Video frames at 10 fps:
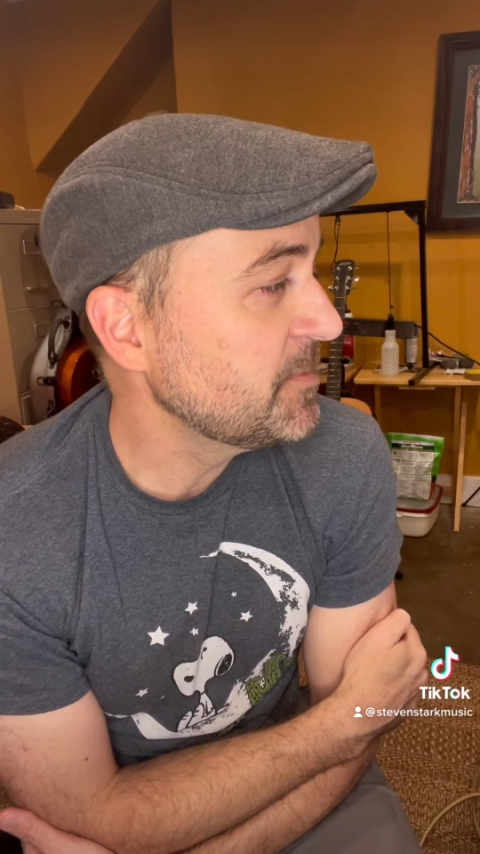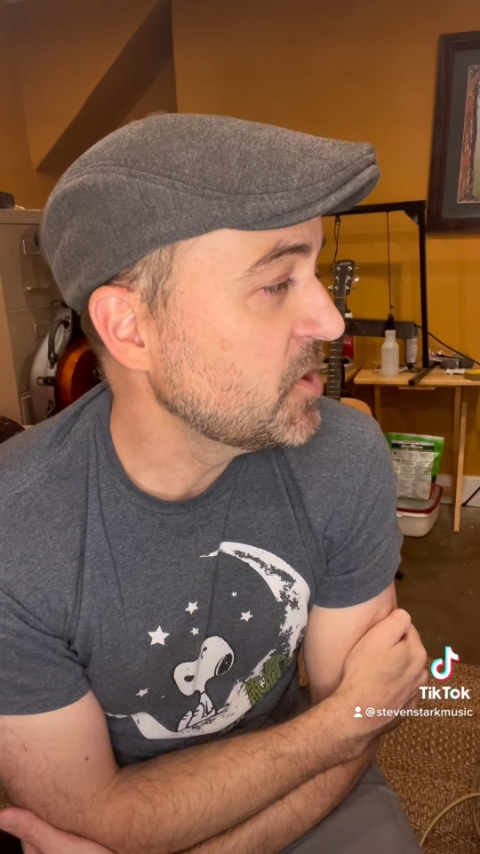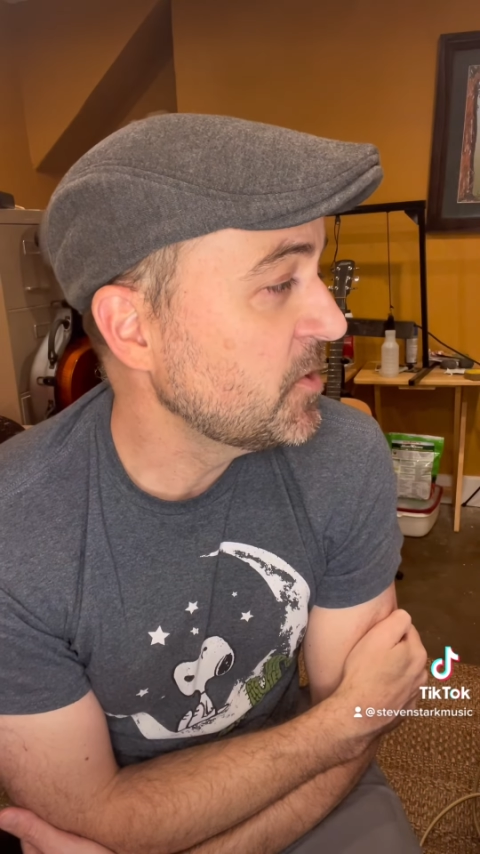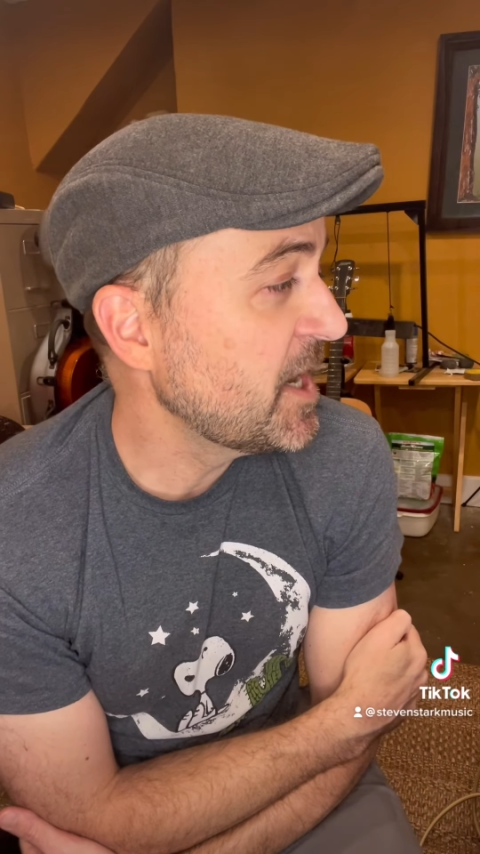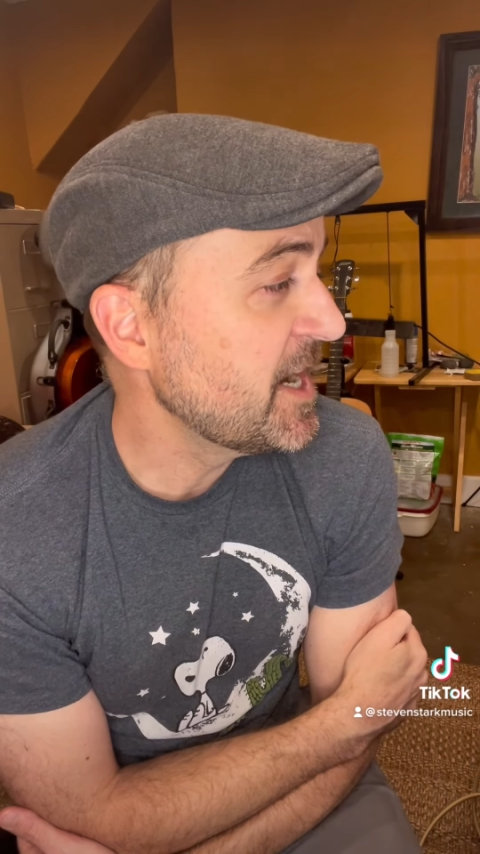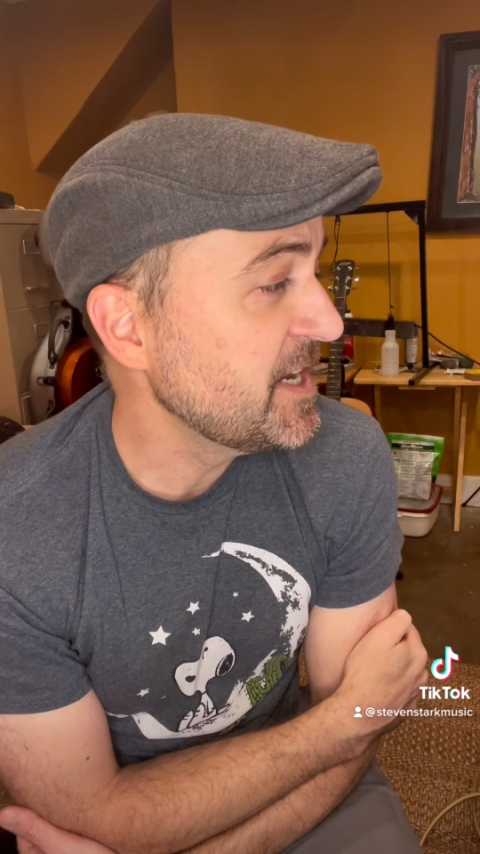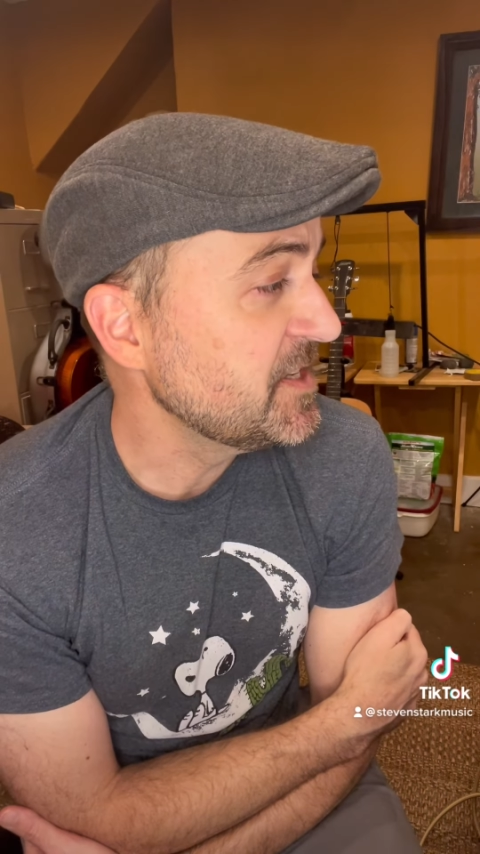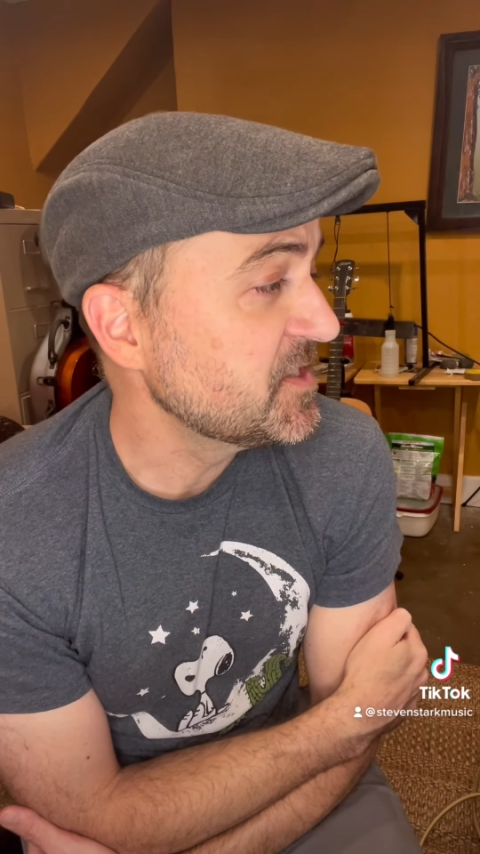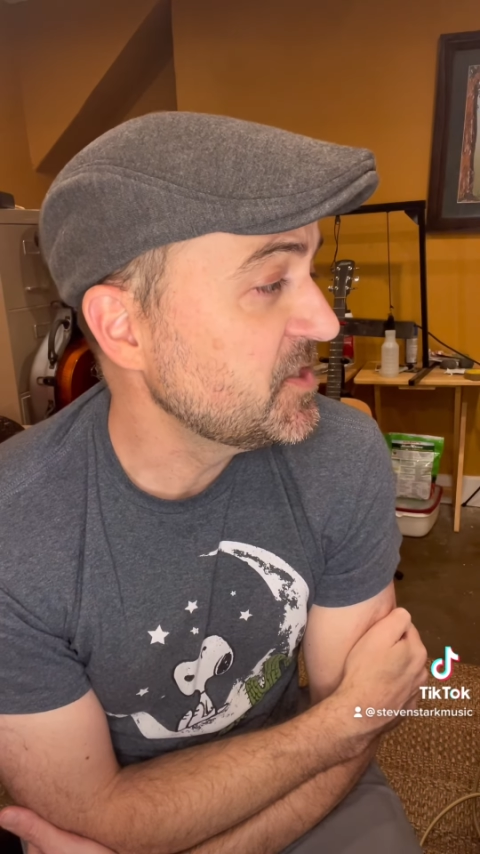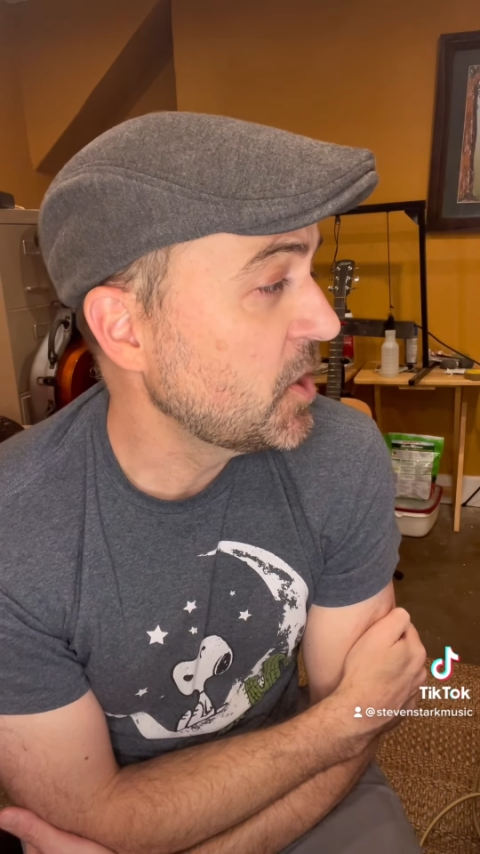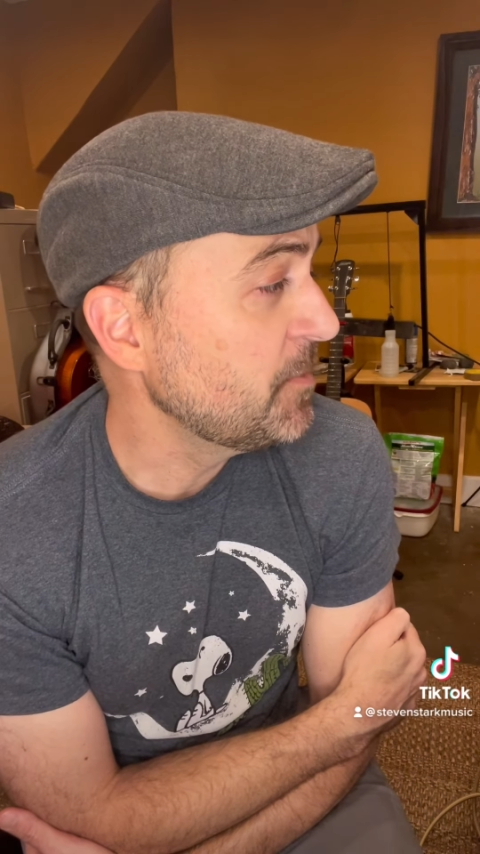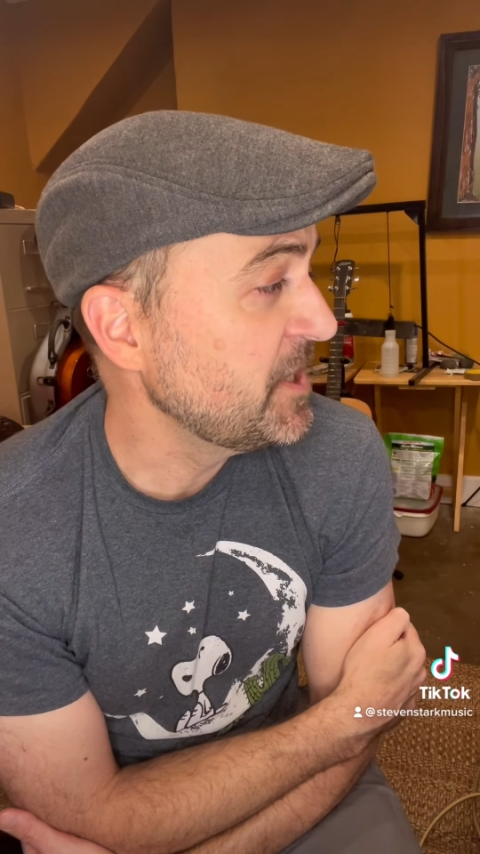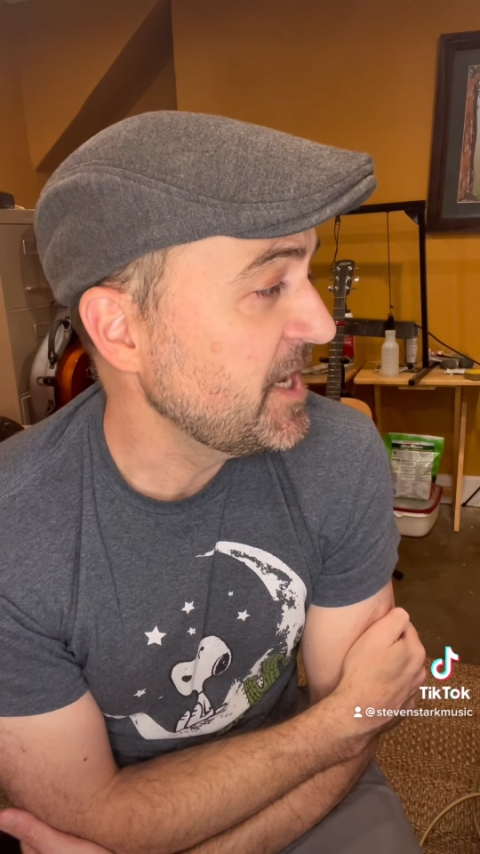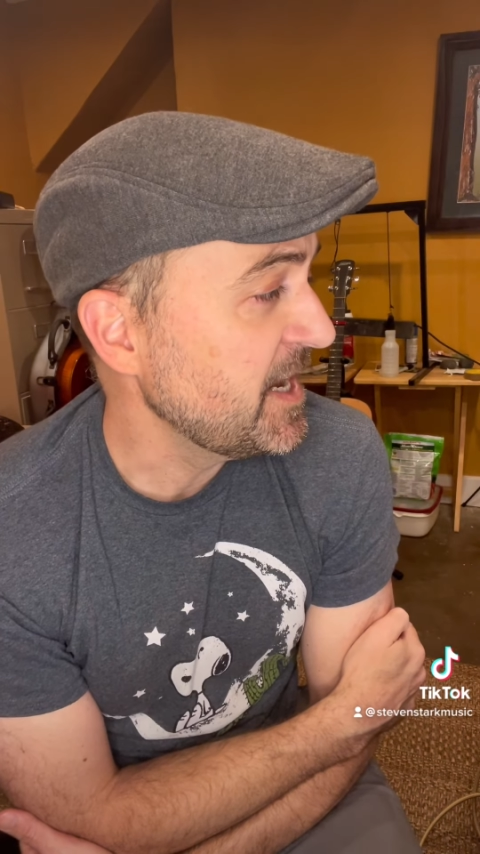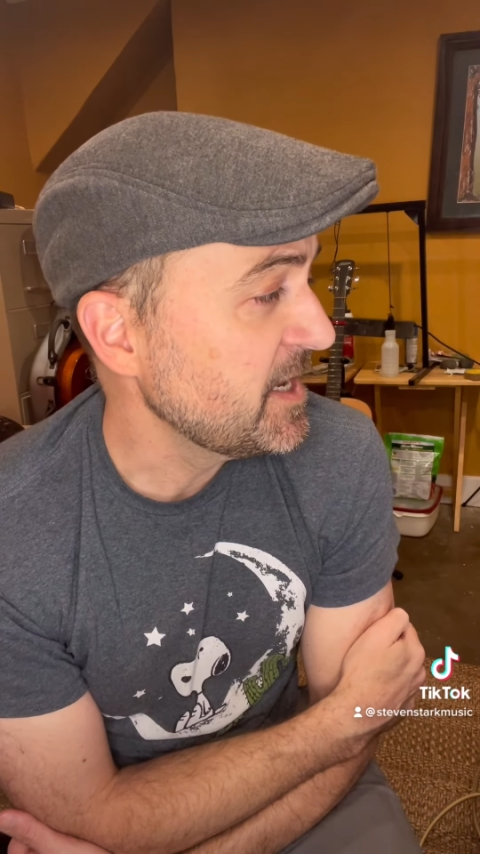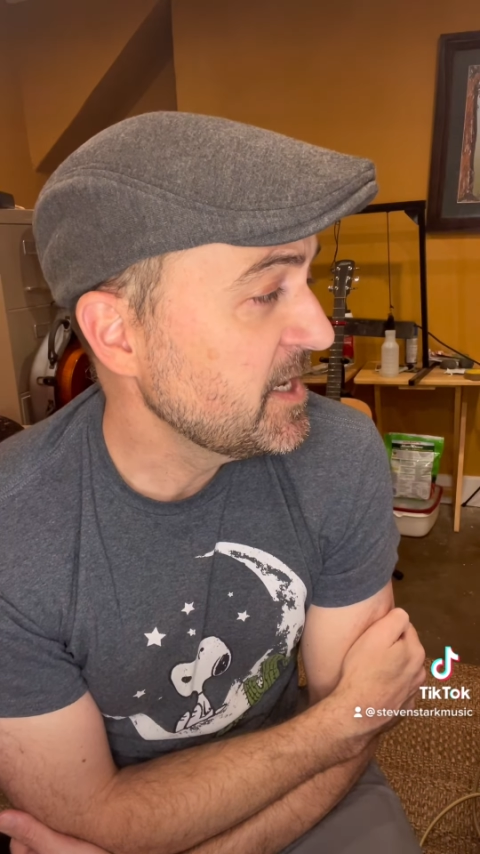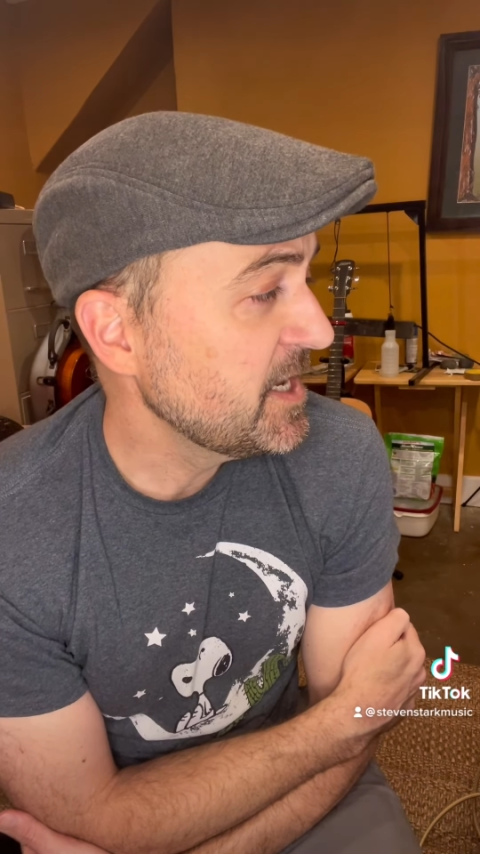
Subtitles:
dona eis Domine